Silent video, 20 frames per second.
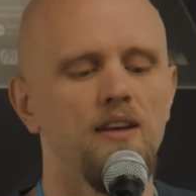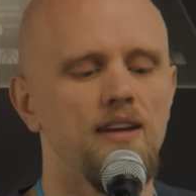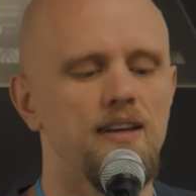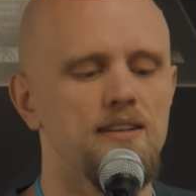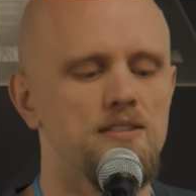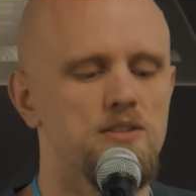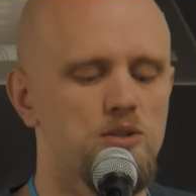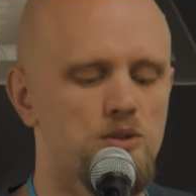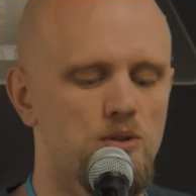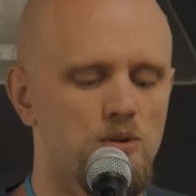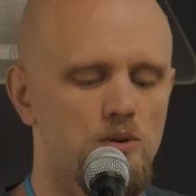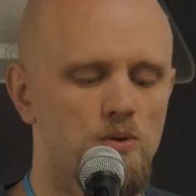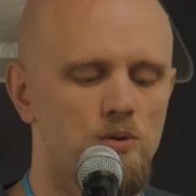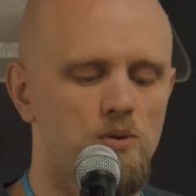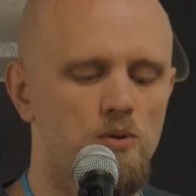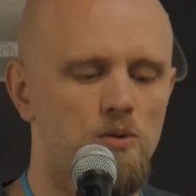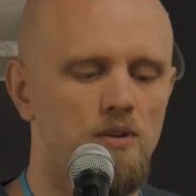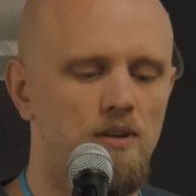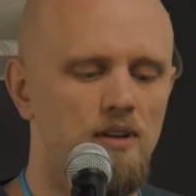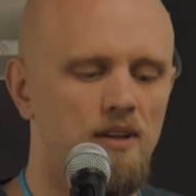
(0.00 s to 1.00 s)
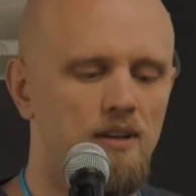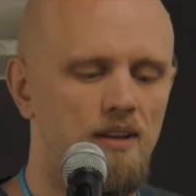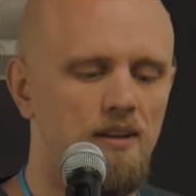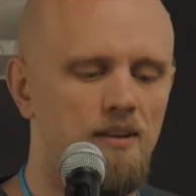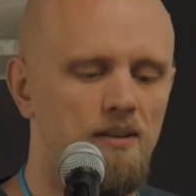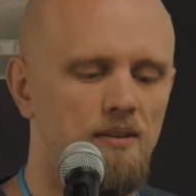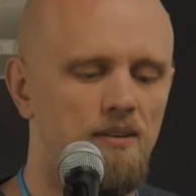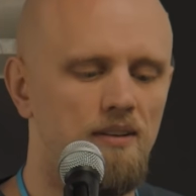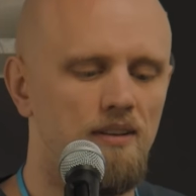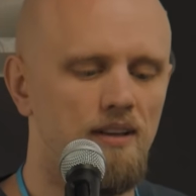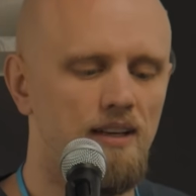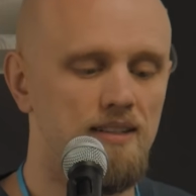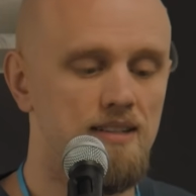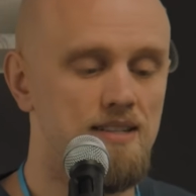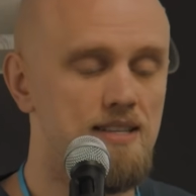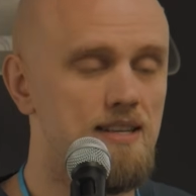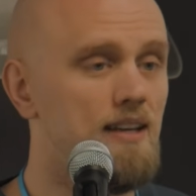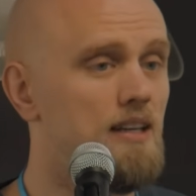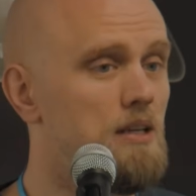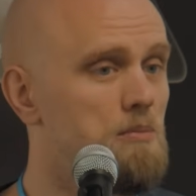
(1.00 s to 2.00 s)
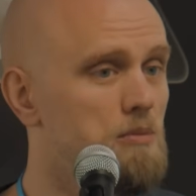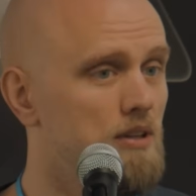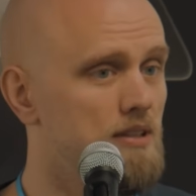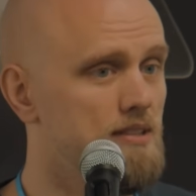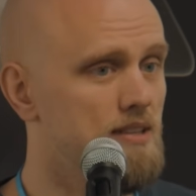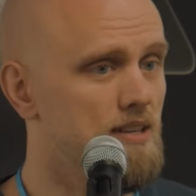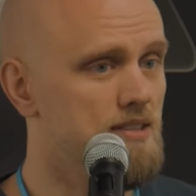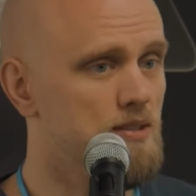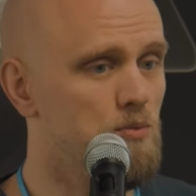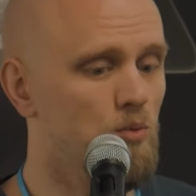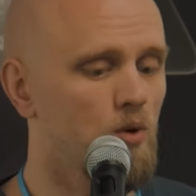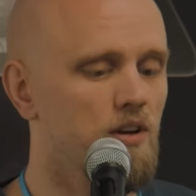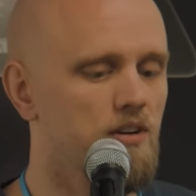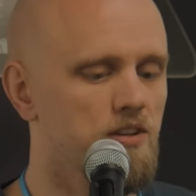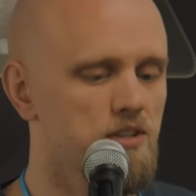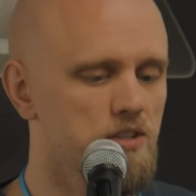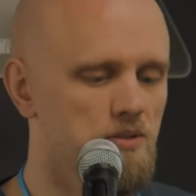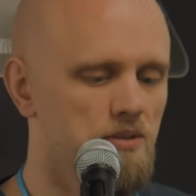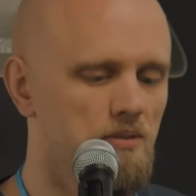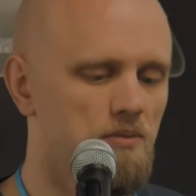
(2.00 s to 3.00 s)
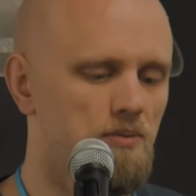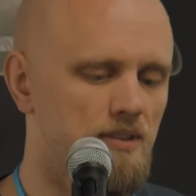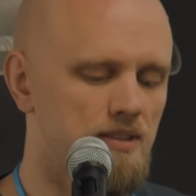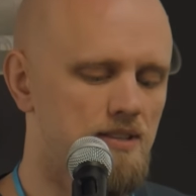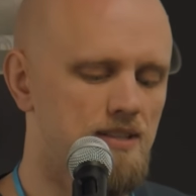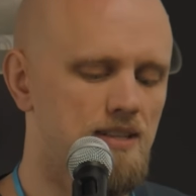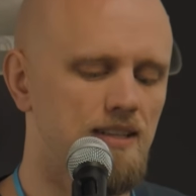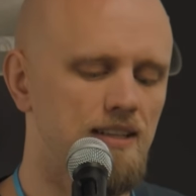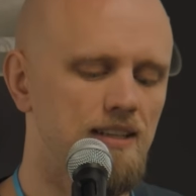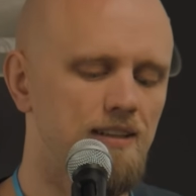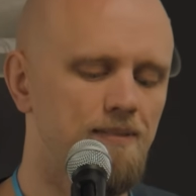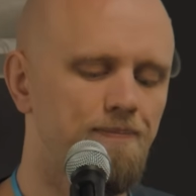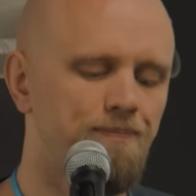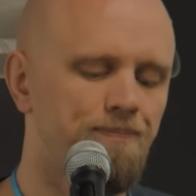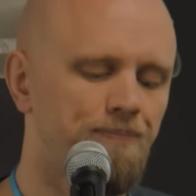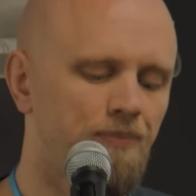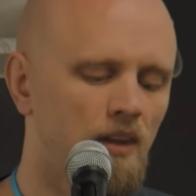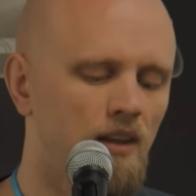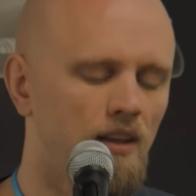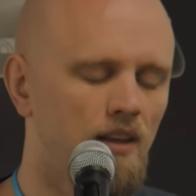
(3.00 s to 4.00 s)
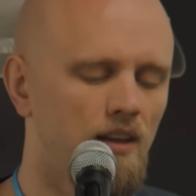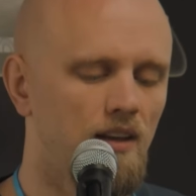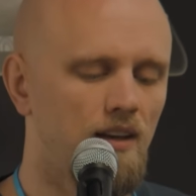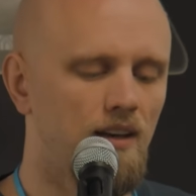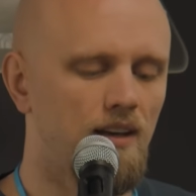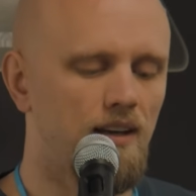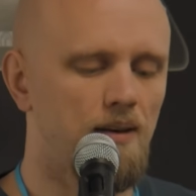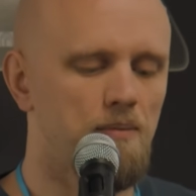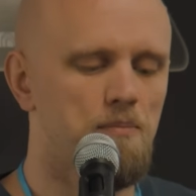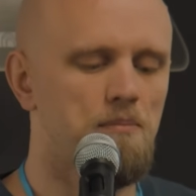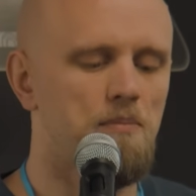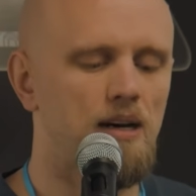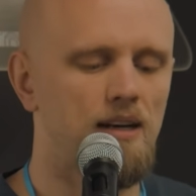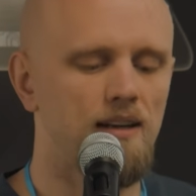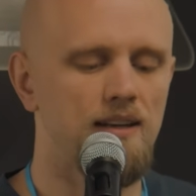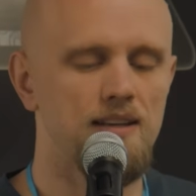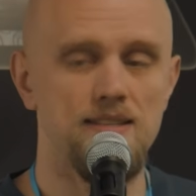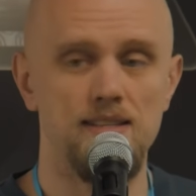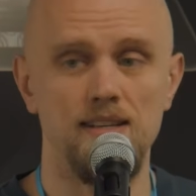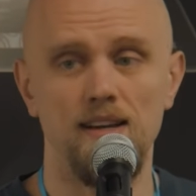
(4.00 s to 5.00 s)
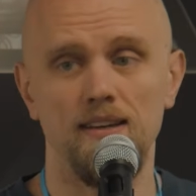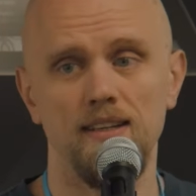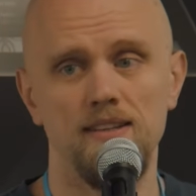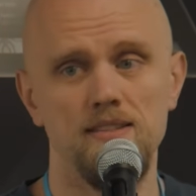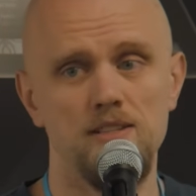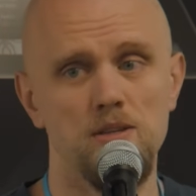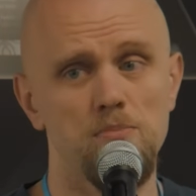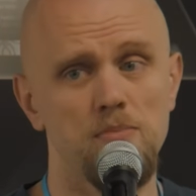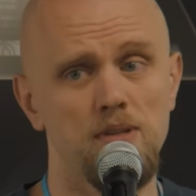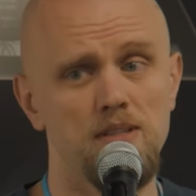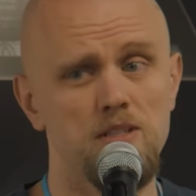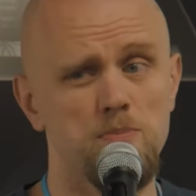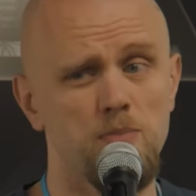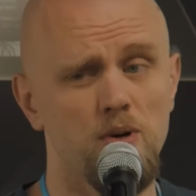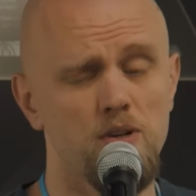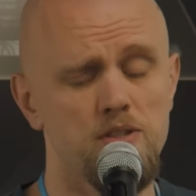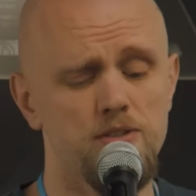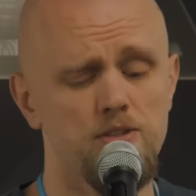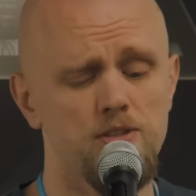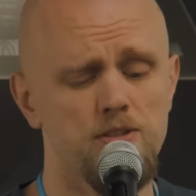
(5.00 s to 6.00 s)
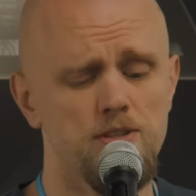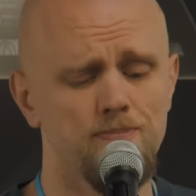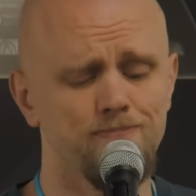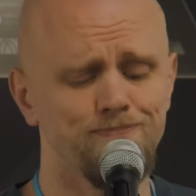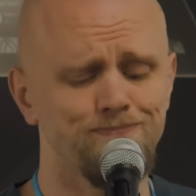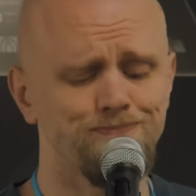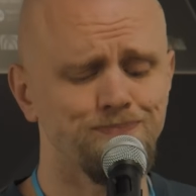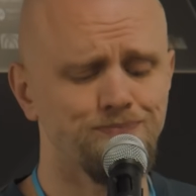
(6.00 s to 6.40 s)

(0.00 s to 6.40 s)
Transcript: And so I decide I'm going to test the waters with this idea by signing some big sponsors.